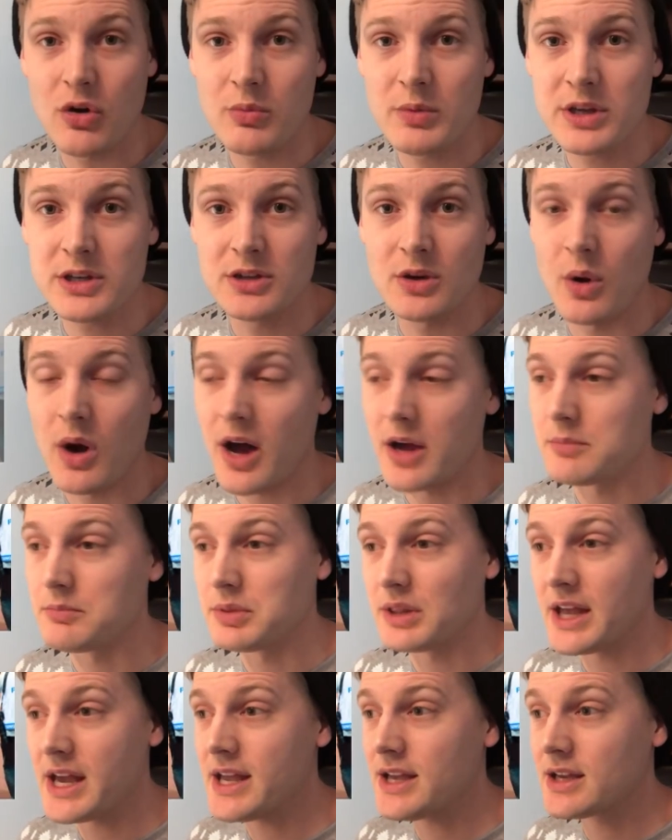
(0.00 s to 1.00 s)
Coleman,
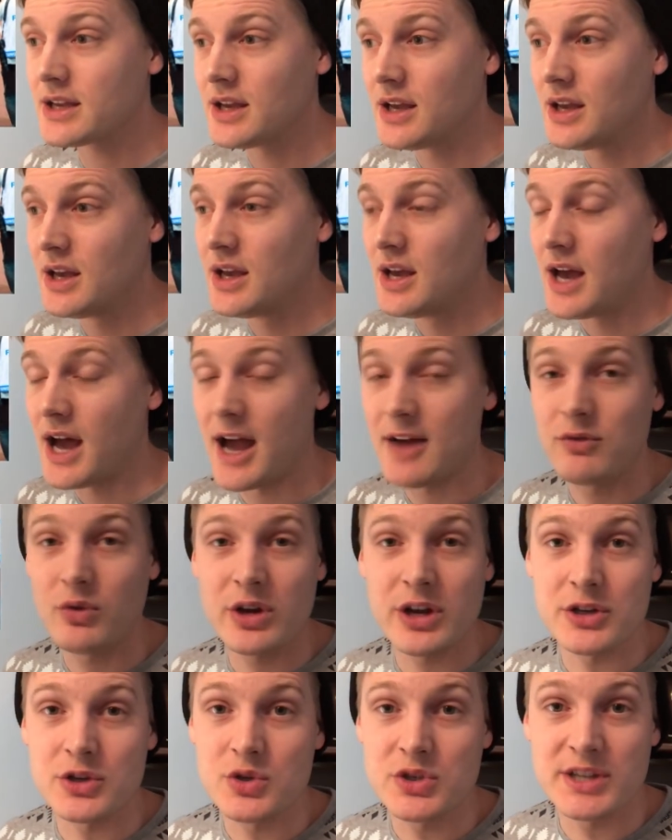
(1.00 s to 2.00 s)
Yohan Blake, I have
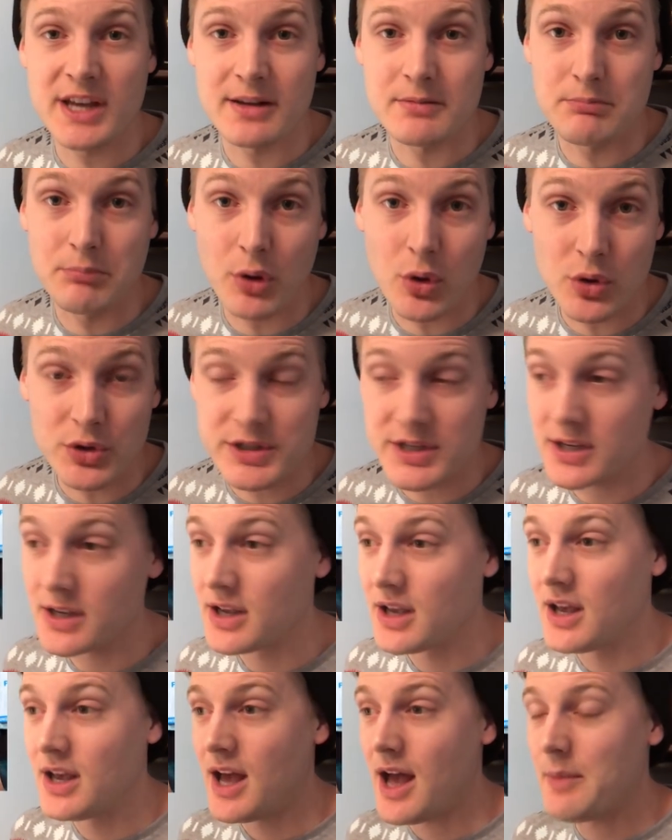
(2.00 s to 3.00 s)
one on Usain Bolt.
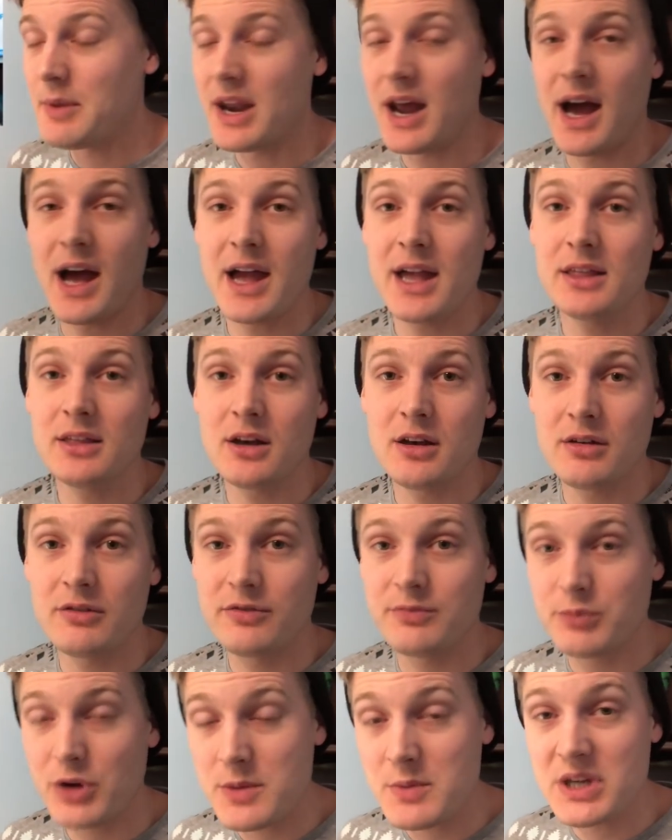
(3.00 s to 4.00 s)
I mean, I
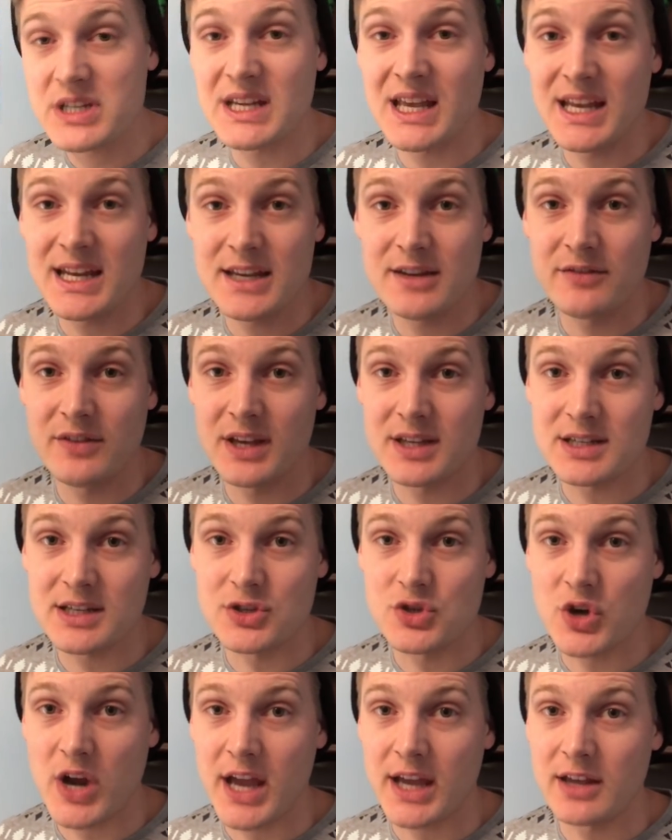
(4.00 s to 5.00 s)
love pretty much any event
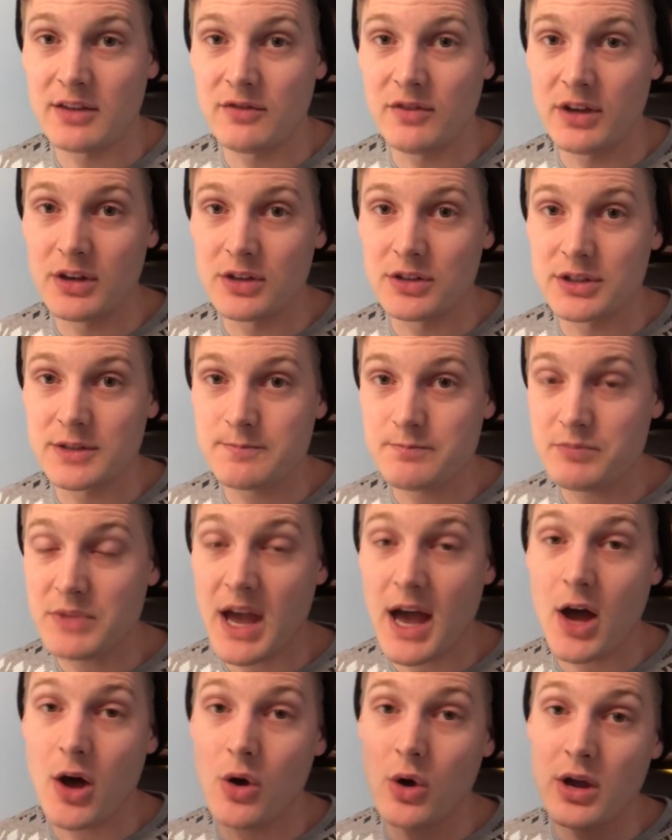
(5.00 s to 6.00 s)
in track and field.
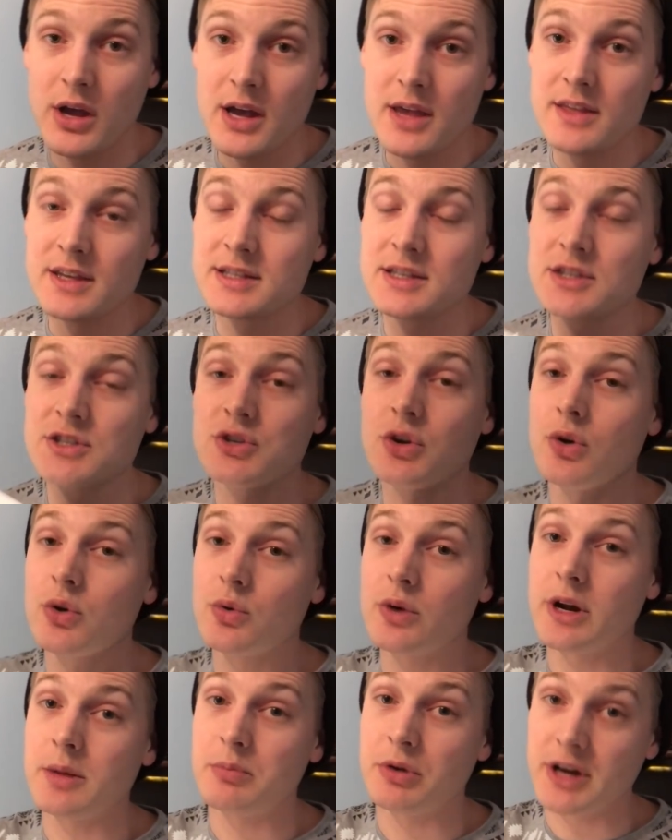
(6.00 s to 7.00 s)
Now, this is
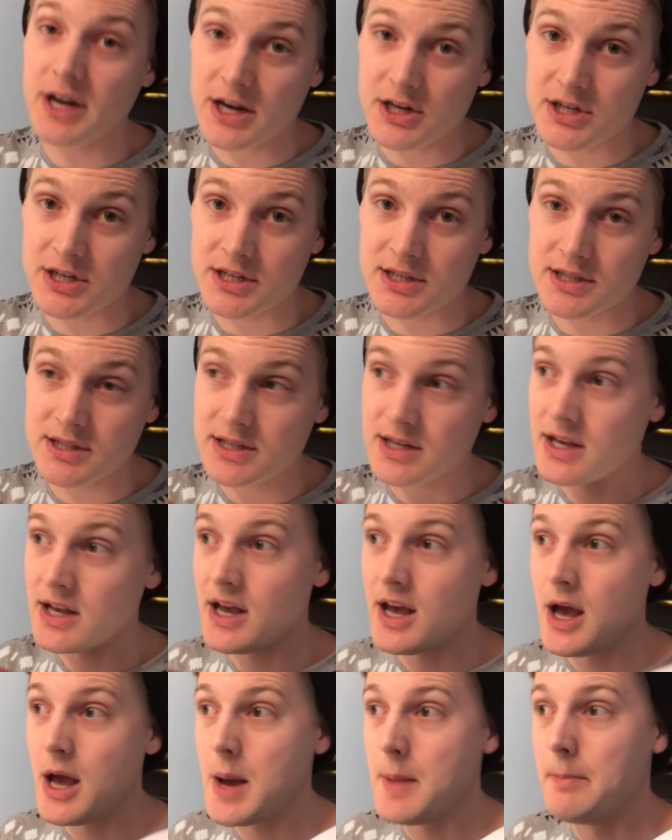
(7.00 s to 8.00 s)
Total Running Productions,
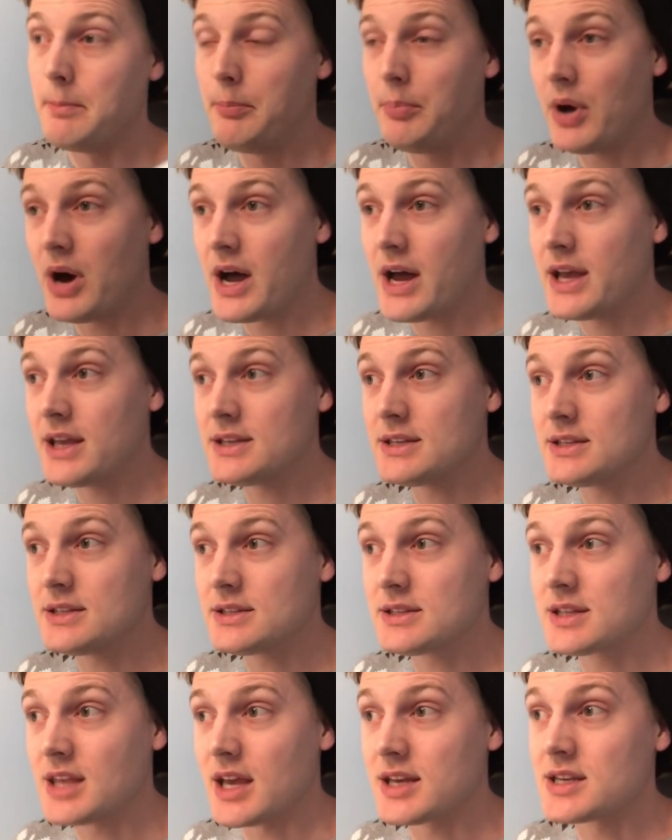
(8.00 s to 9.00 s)
but
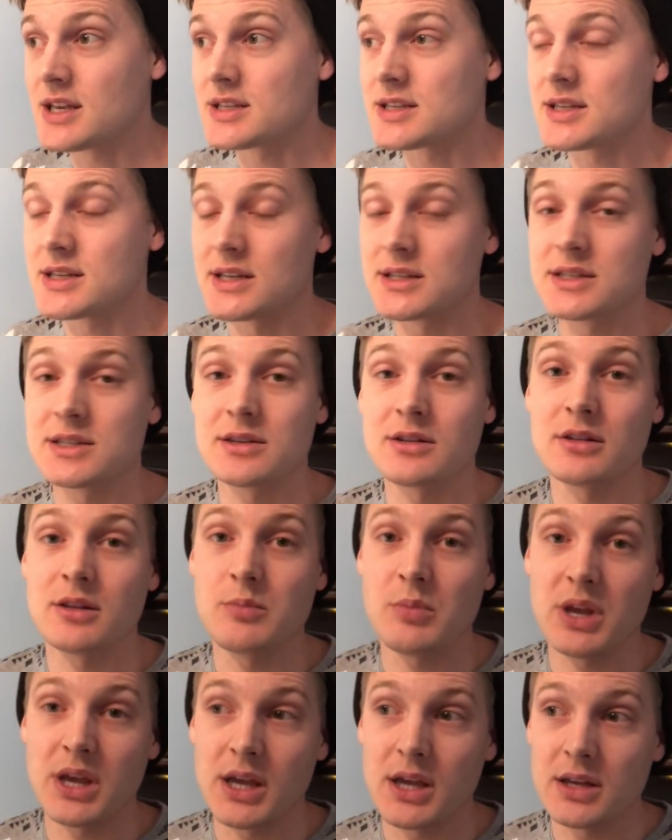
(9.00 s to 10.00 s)
that doesn't
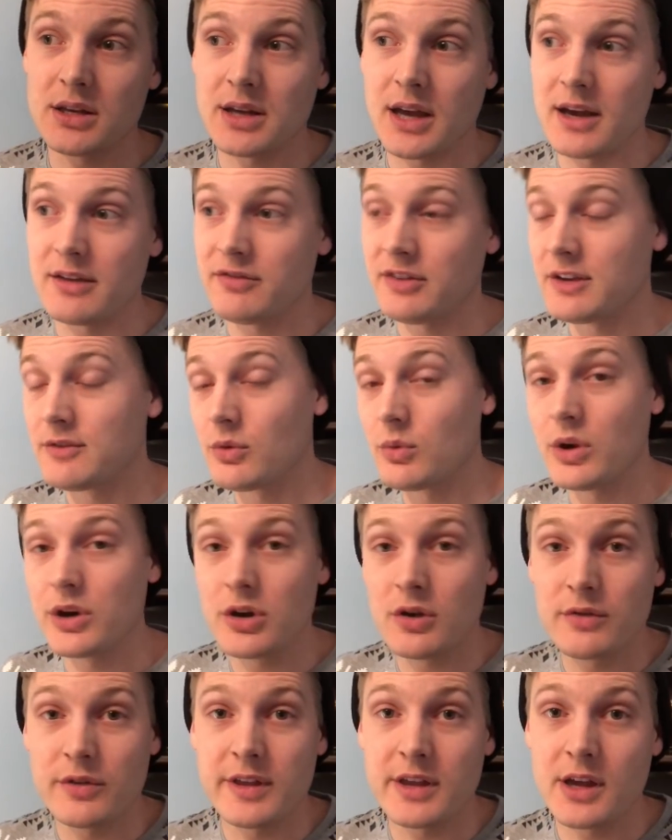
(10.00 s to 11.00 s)
necessarily mean I favor
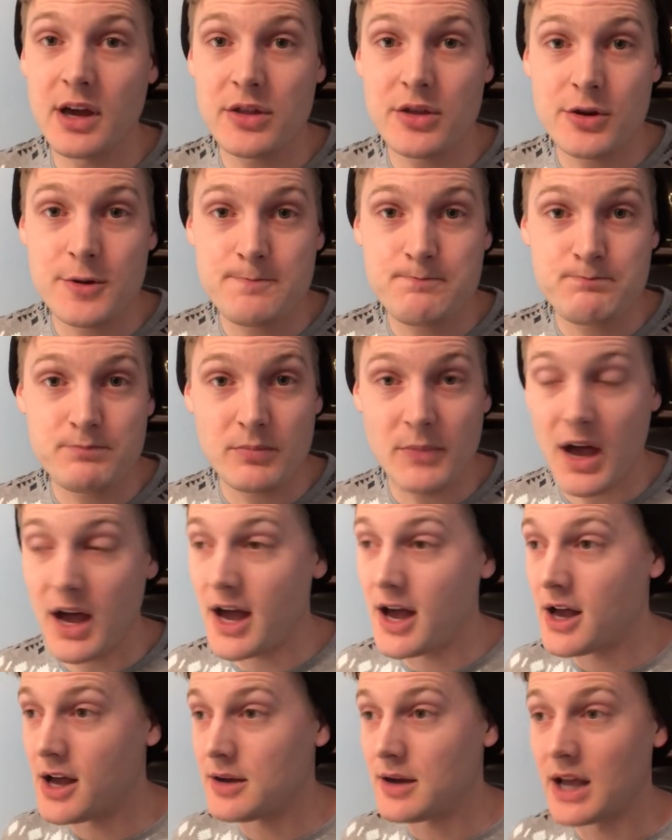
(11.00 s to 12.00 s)
one over the other.
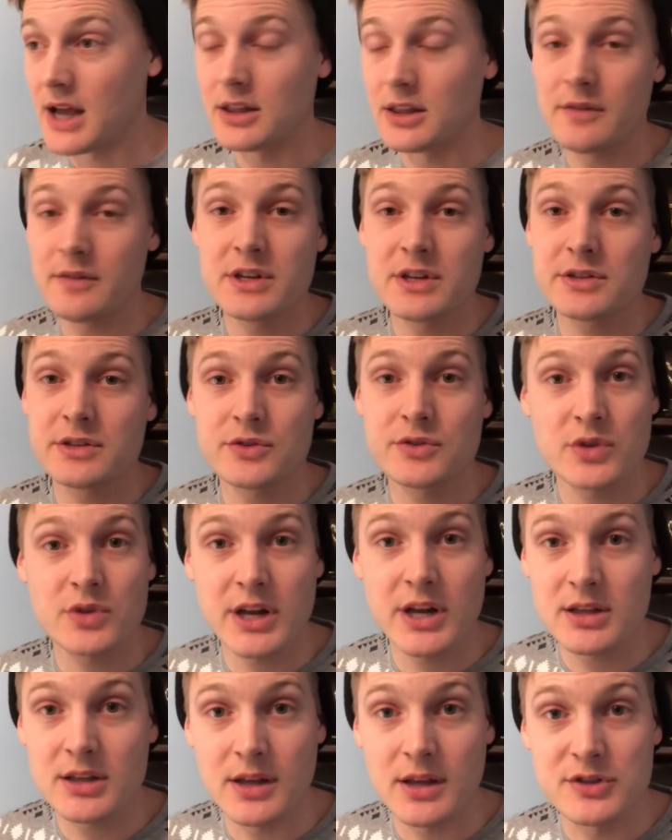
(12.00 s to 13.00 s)
Uh, I love distance
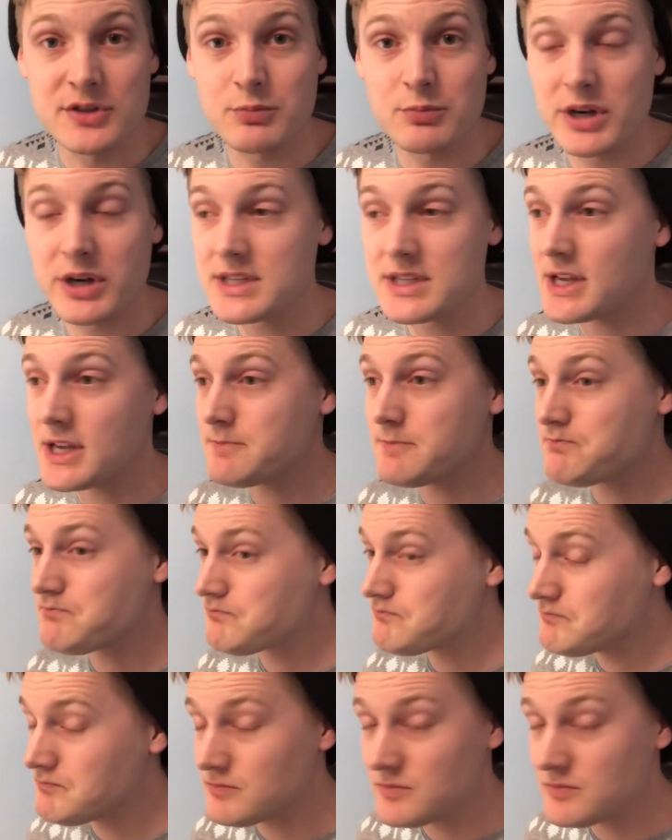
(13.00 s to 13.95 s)
running, love sprinting.